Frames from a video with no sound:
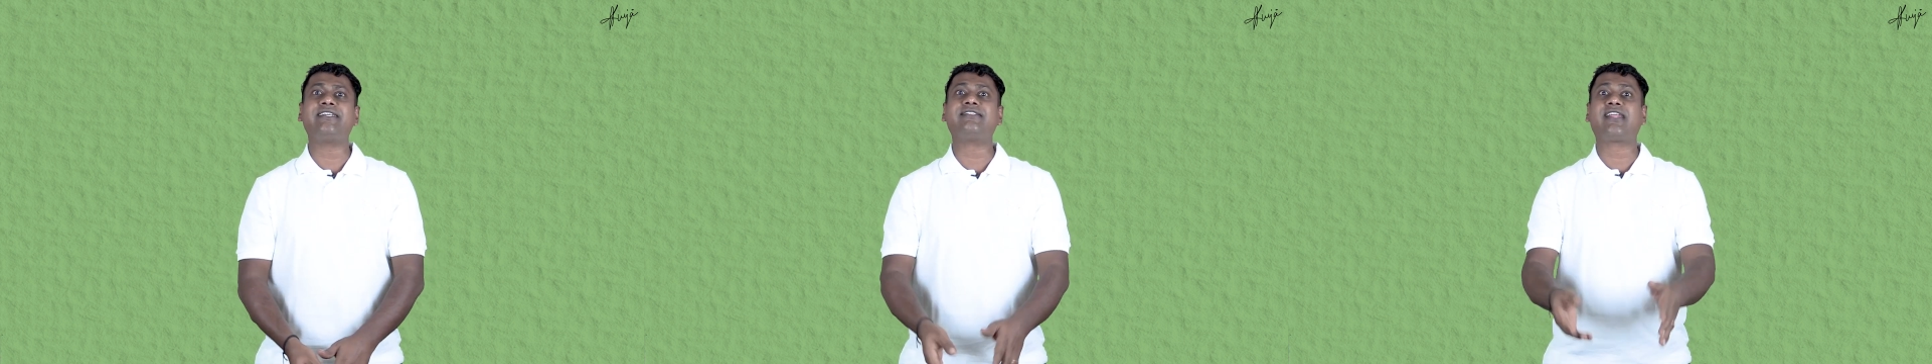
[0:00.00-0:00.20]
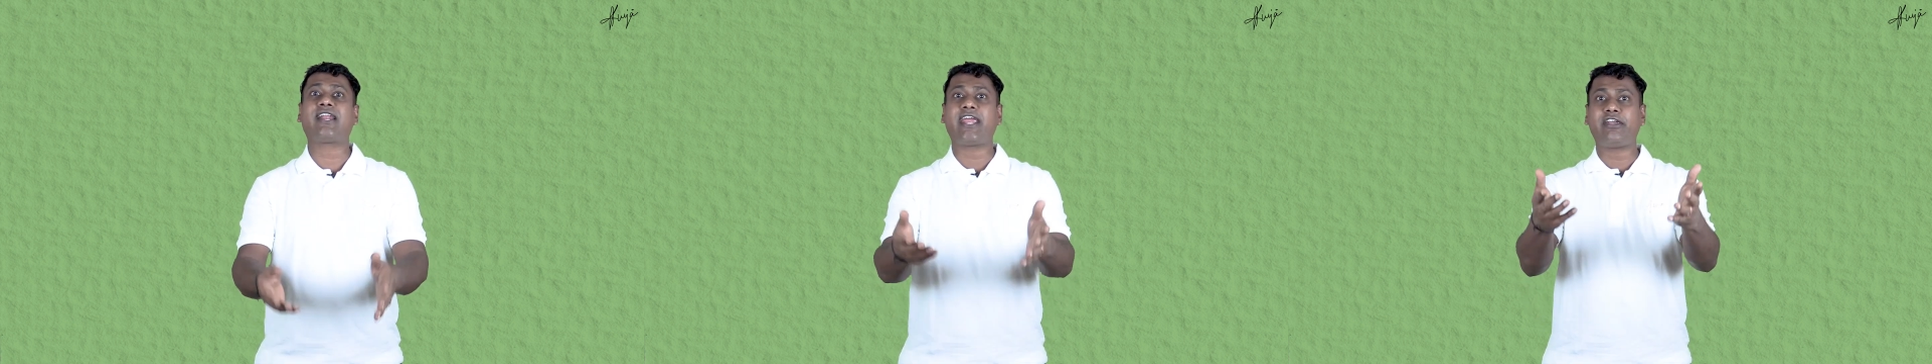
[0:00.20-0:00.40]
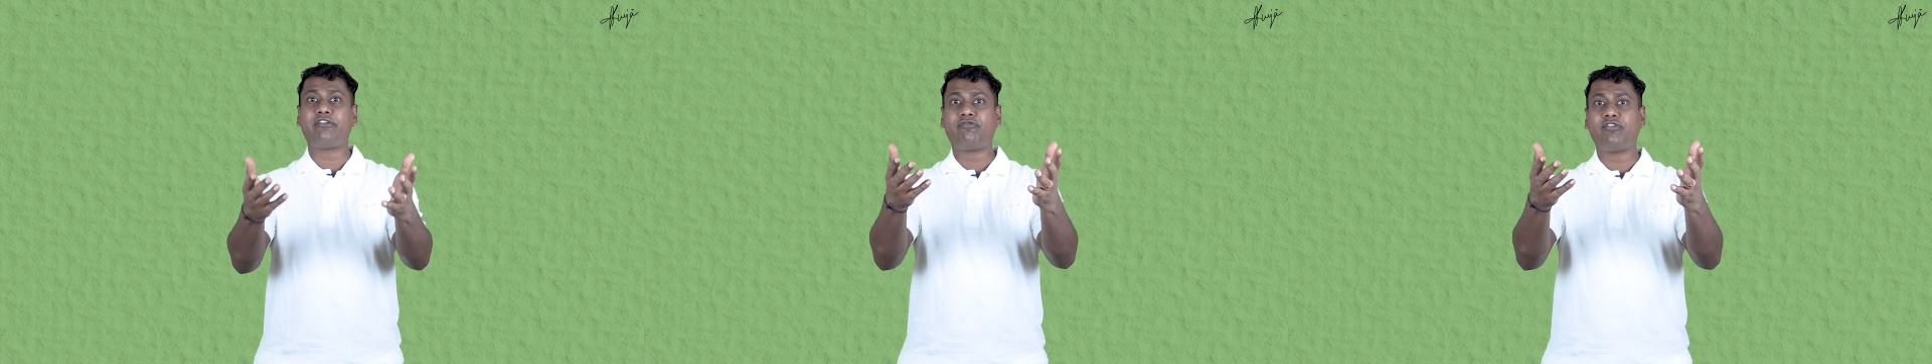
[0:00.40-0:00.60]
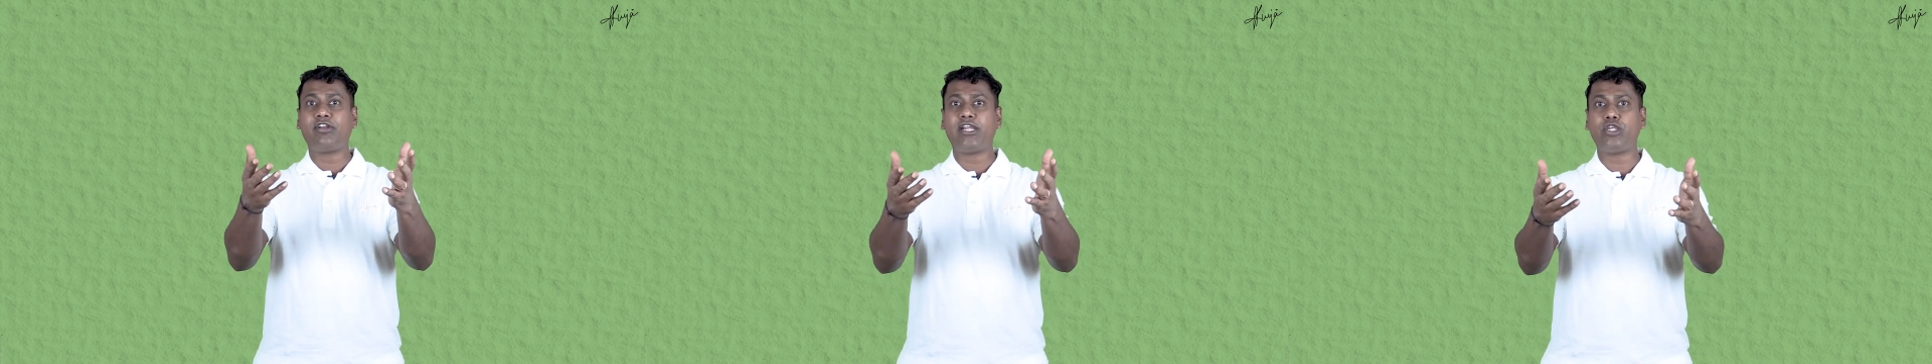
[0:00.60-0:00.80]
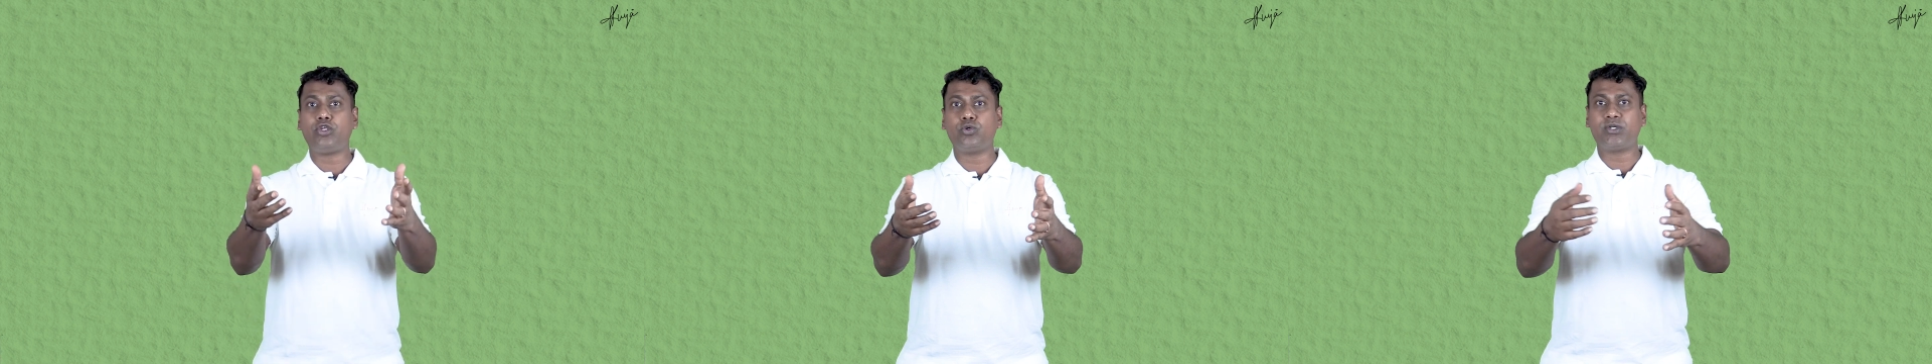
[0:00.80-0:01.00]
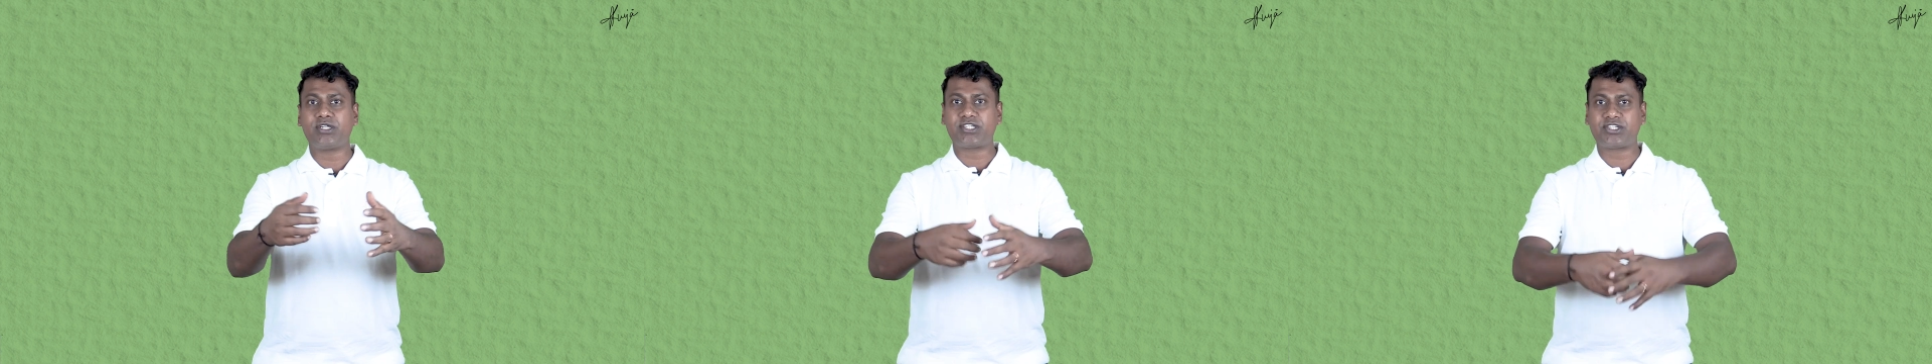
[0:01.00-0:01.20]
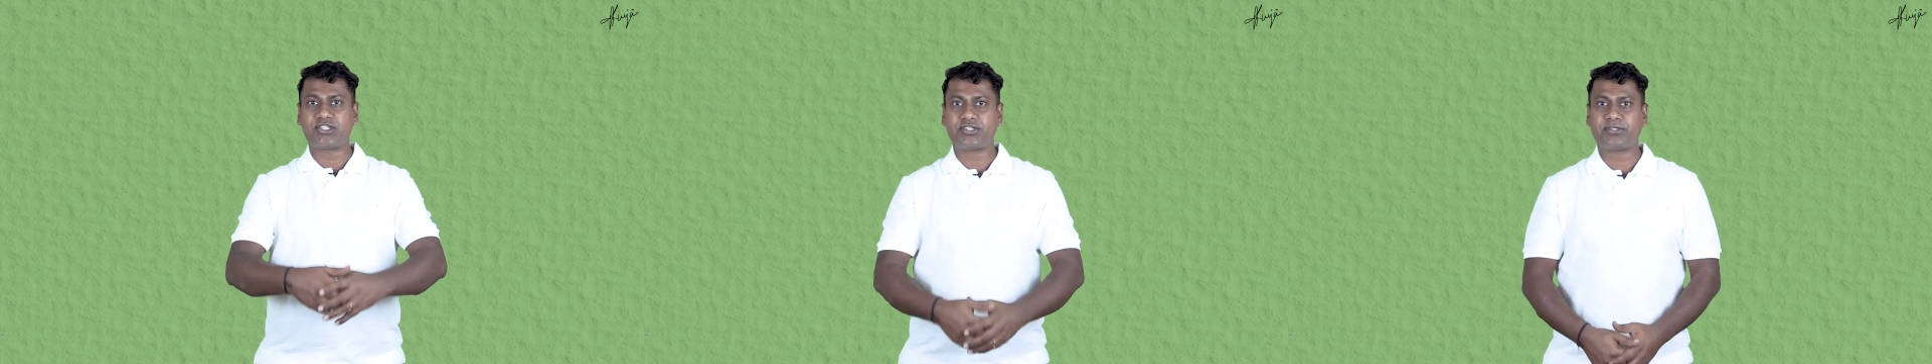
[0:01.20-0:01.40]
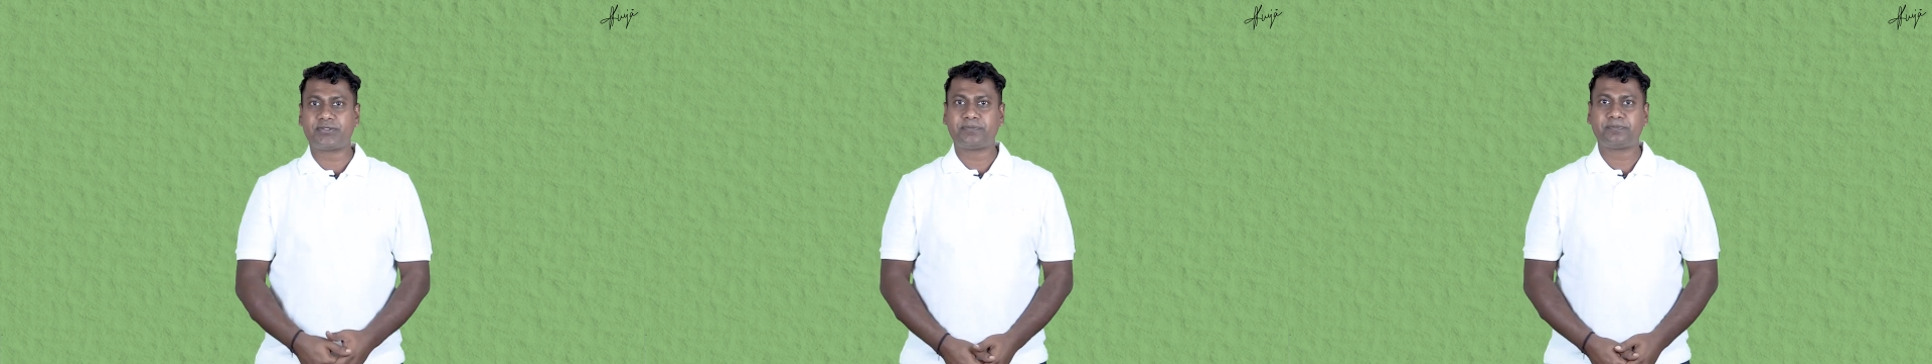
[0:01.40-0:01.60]
is rightfully
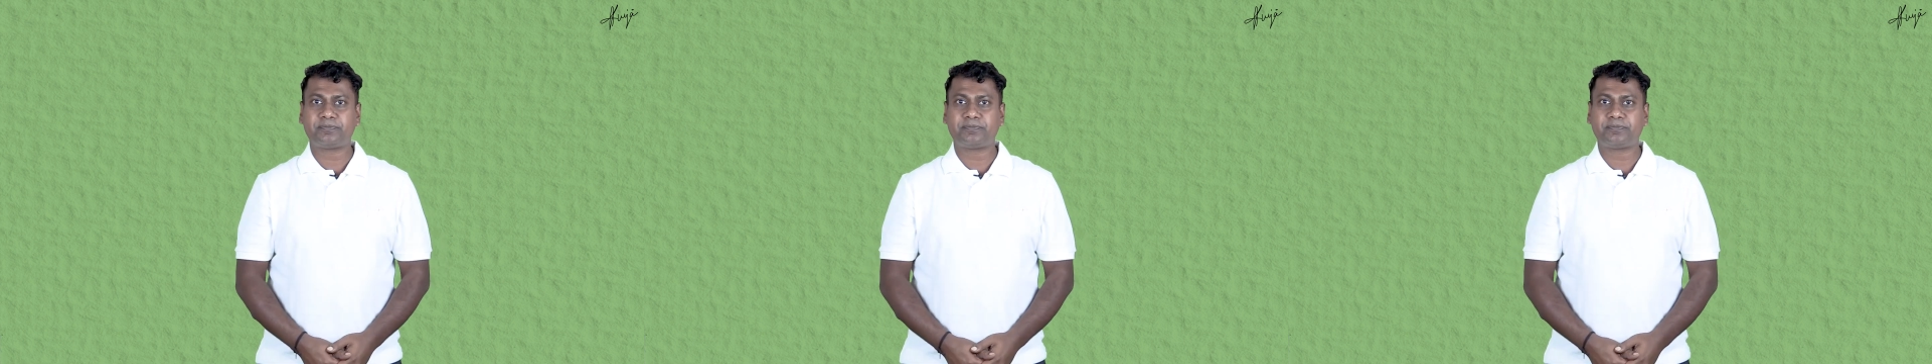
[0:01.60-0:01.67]
yours.